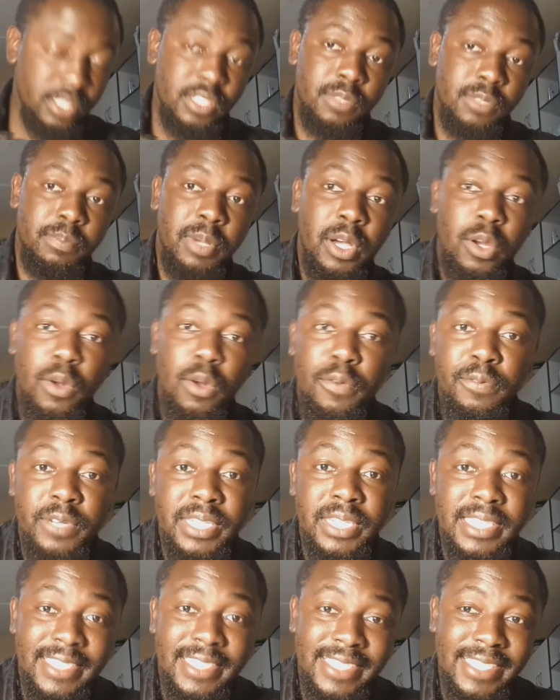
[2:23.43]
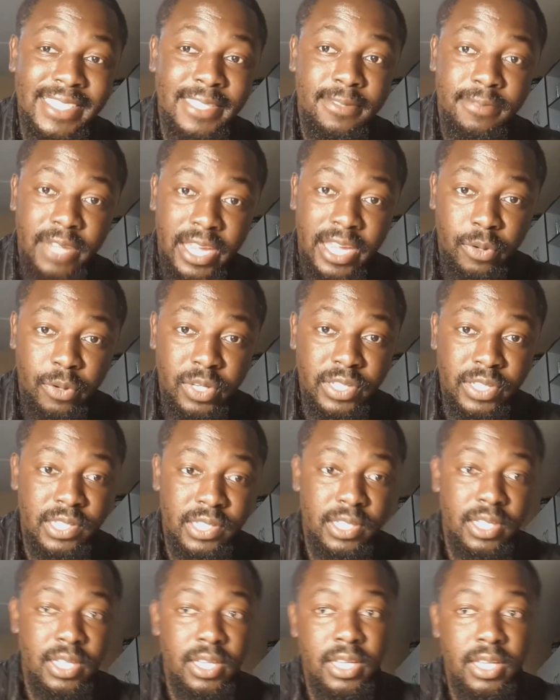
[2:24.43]
part of a disease
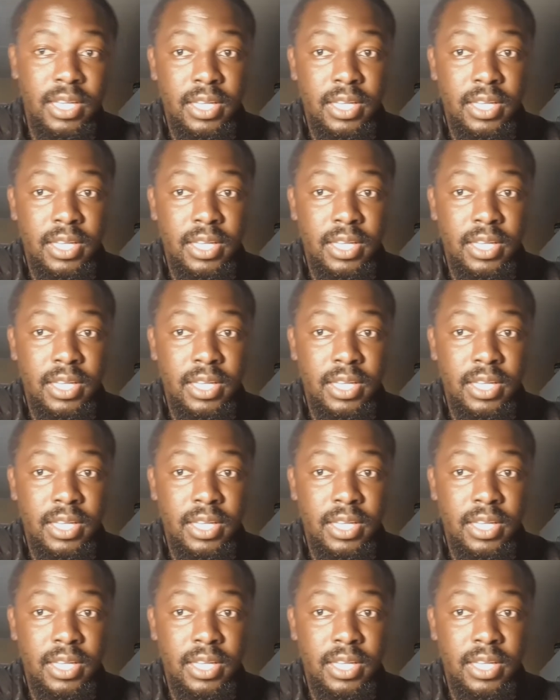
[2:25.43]
virus.